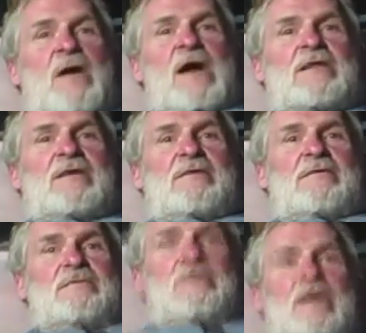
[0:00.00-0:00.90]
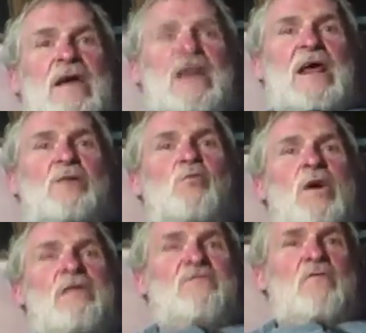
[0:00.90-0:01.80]
acting and I'd
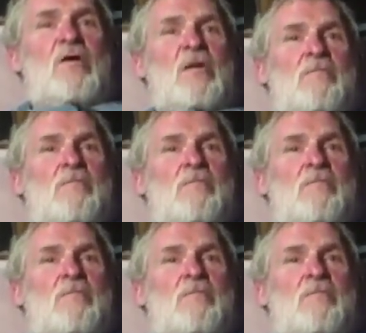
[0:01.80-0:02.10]
wait for him.